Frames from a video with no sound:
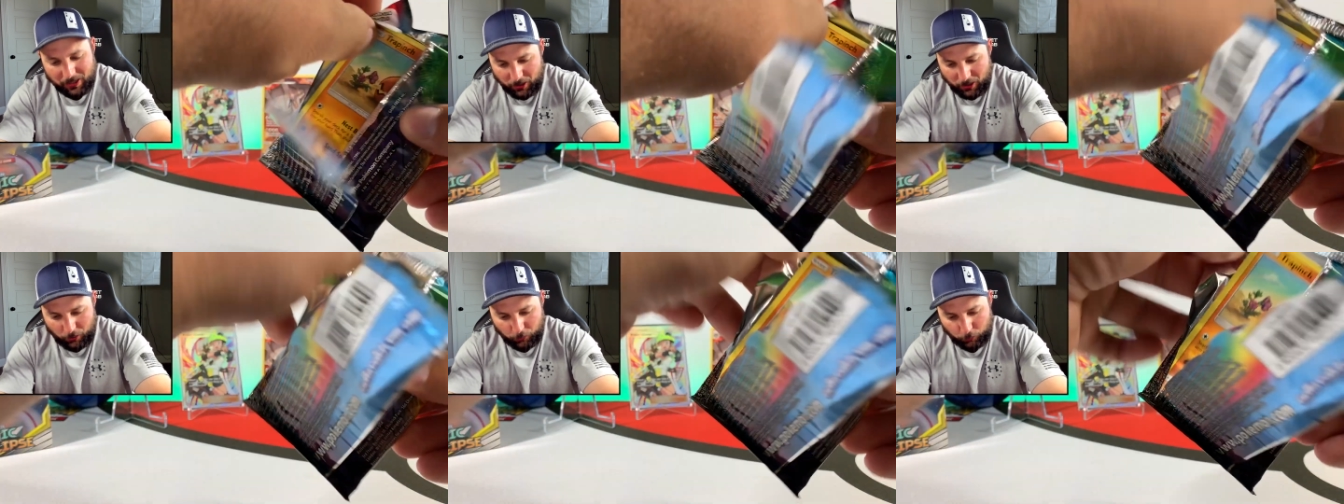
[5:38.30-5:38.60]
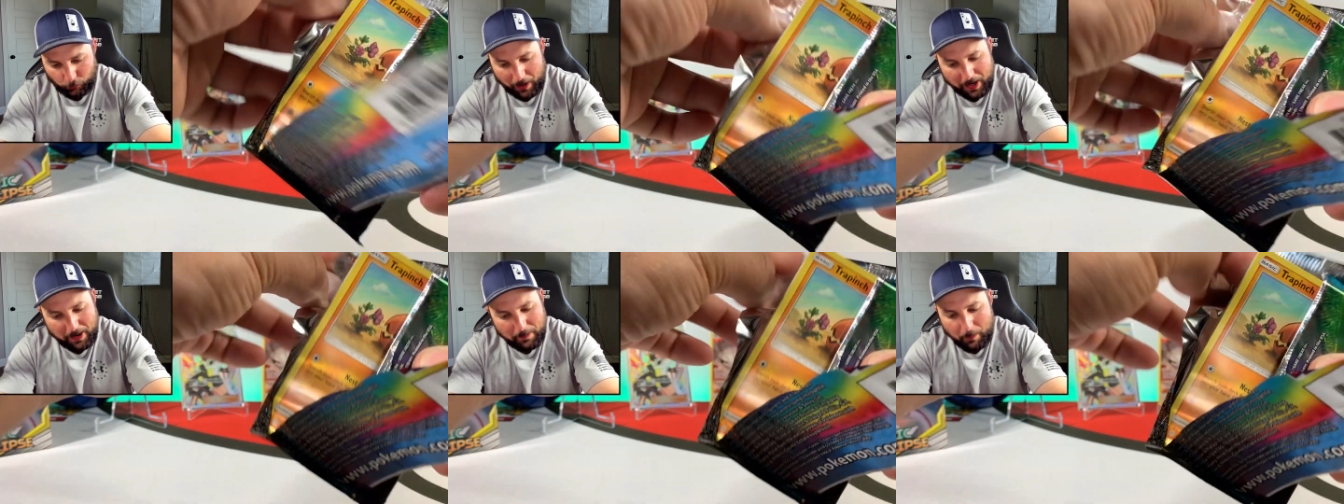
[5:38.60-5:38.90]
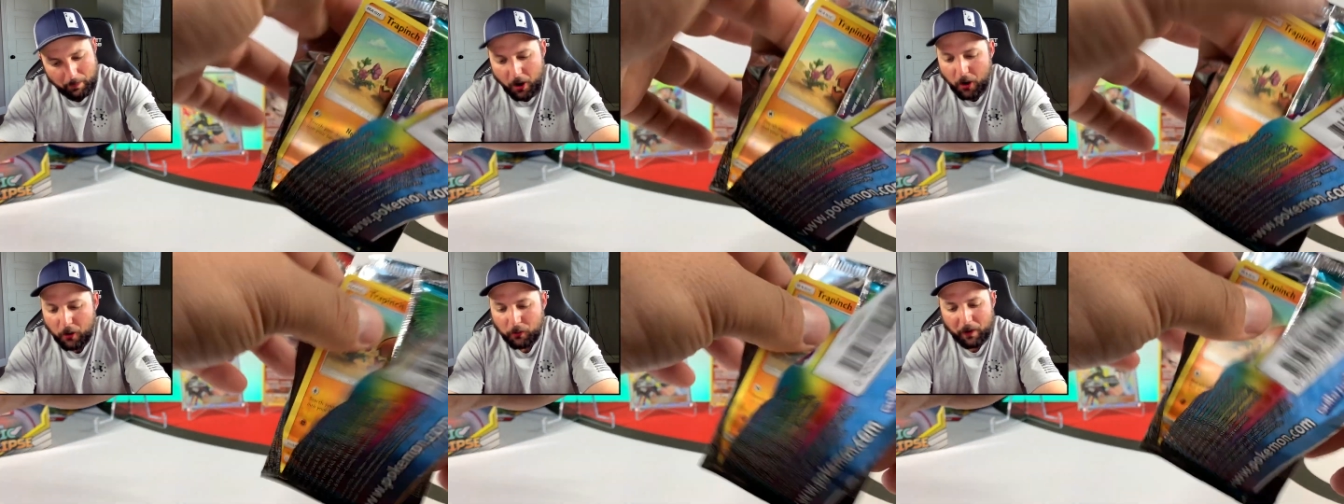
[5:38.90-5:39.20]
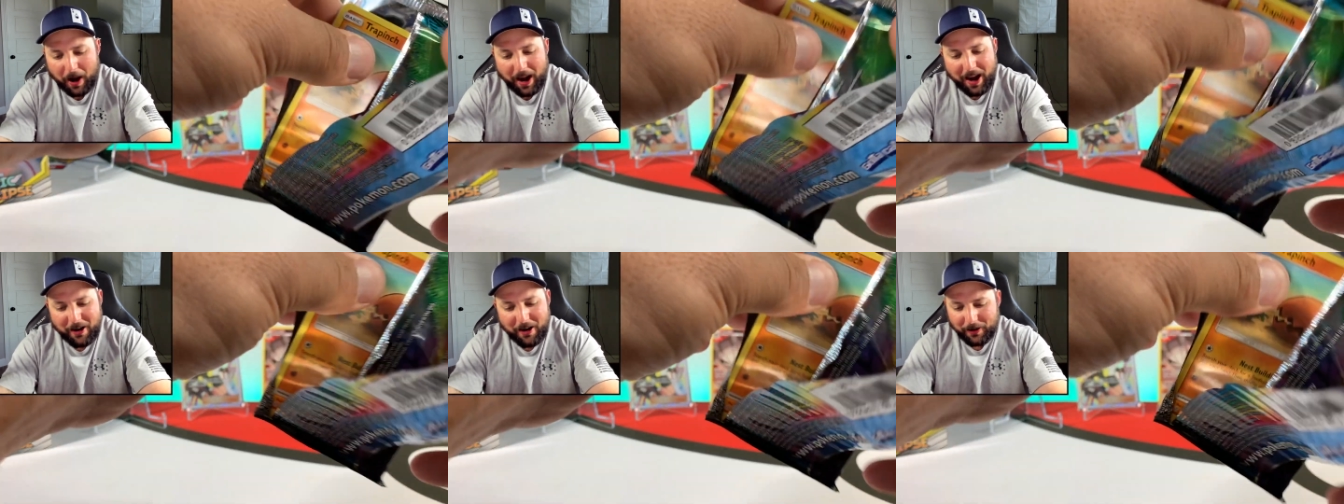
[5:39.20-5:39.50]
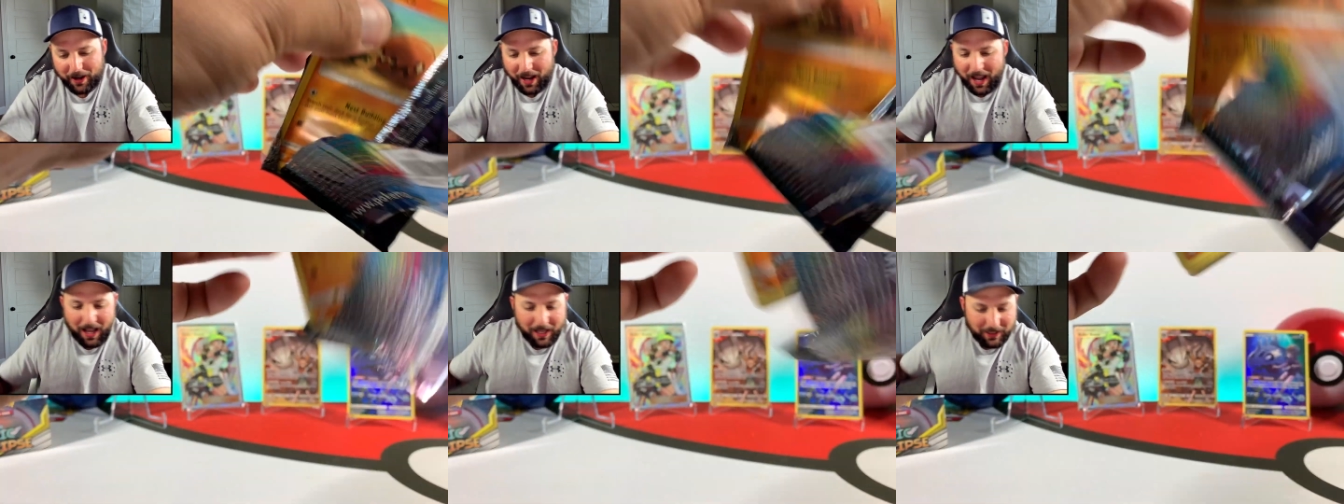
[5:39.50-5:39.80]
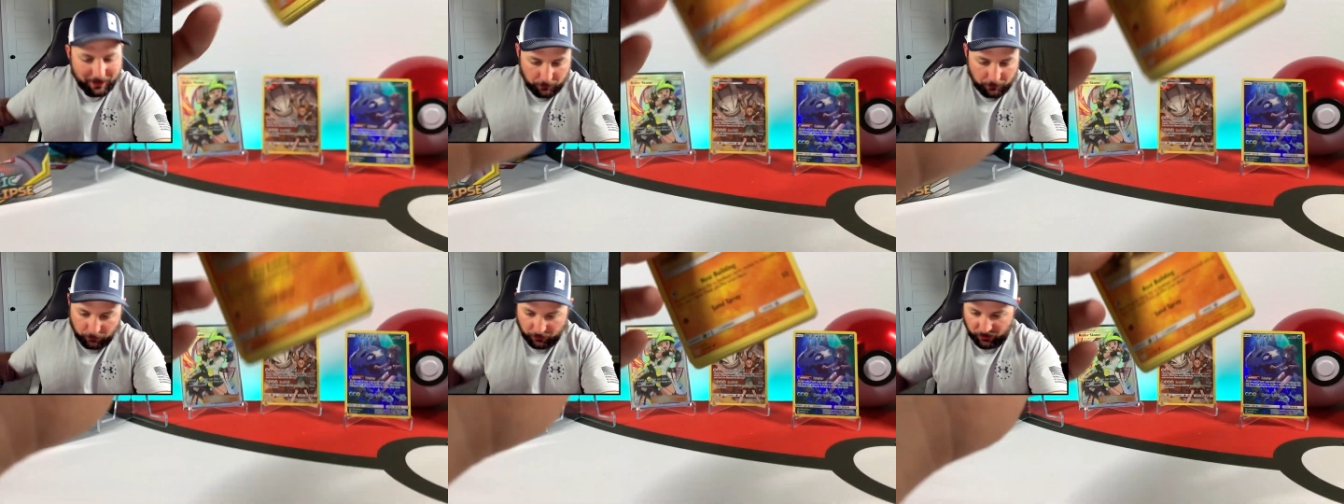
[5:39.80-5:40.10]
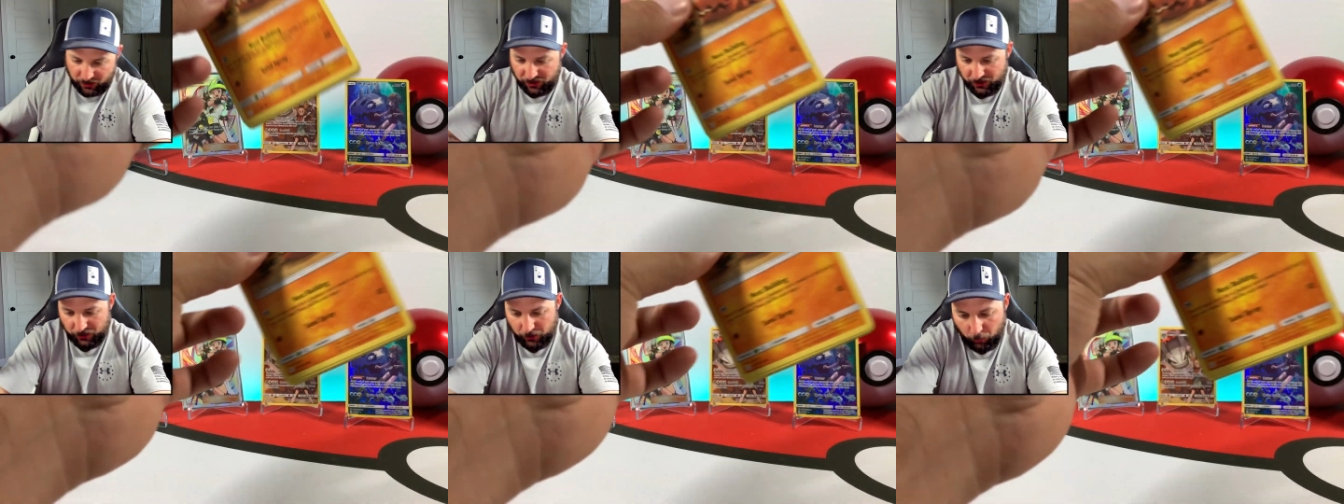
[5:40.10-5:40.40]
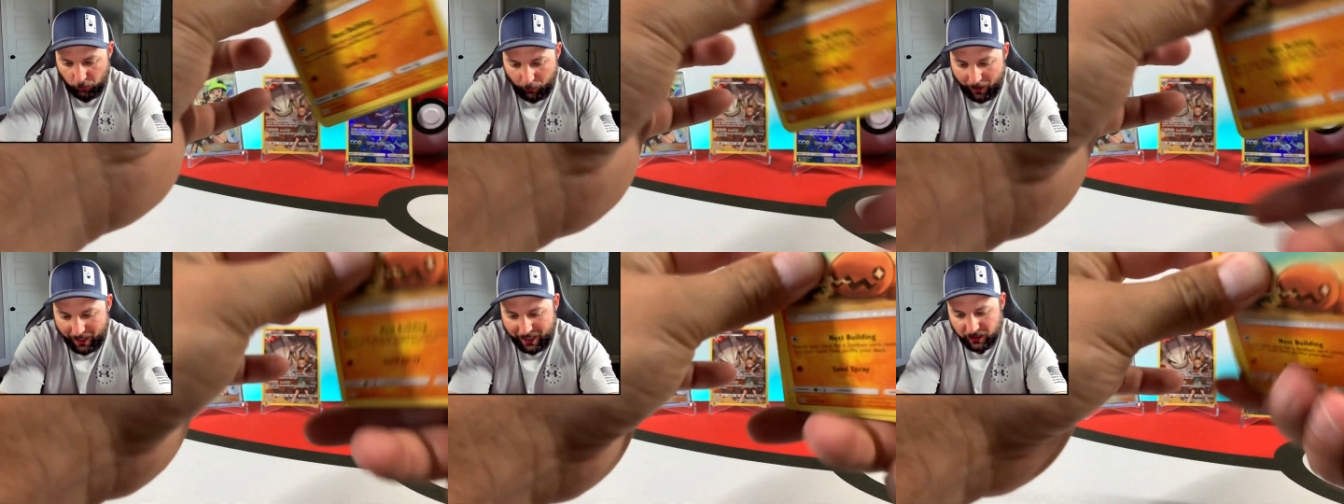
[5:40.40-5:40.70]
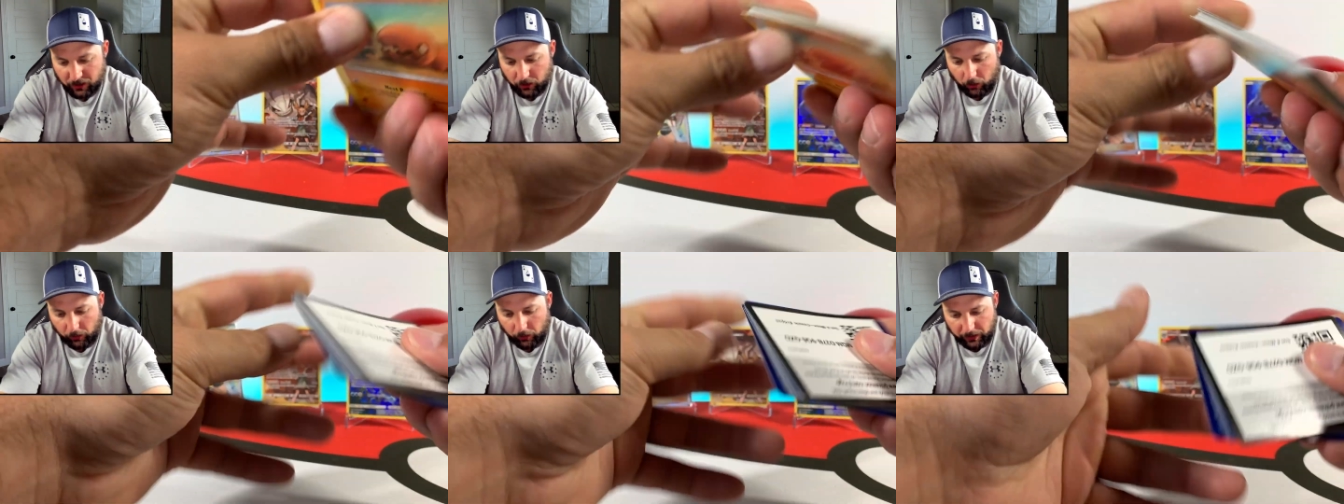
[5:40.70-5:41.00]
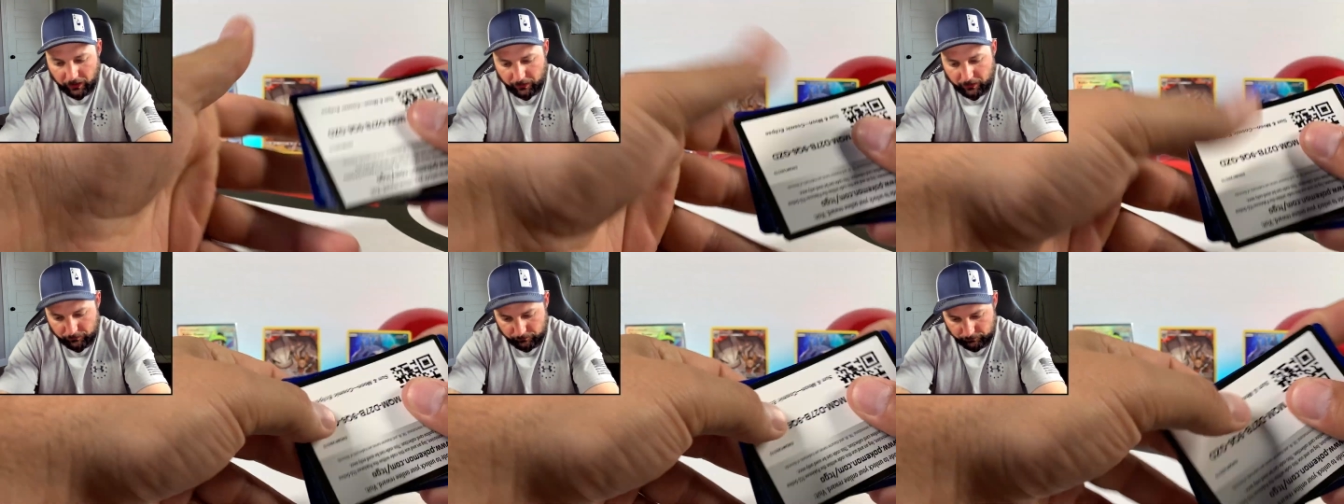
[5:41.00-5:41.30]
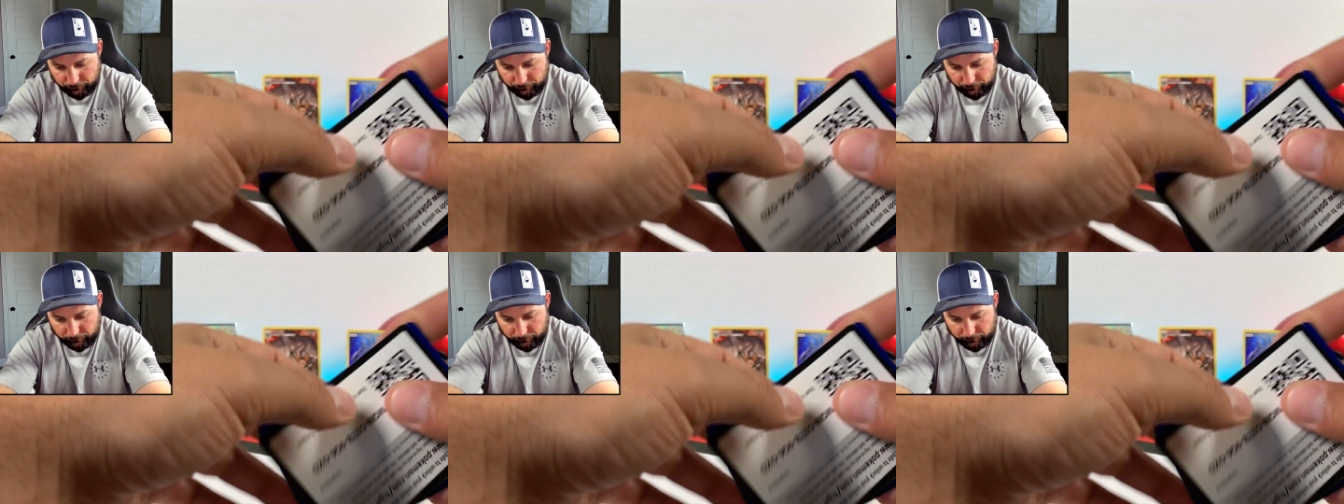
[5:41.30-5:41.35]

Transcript: rainbow rare, guys. We're still waiting on it.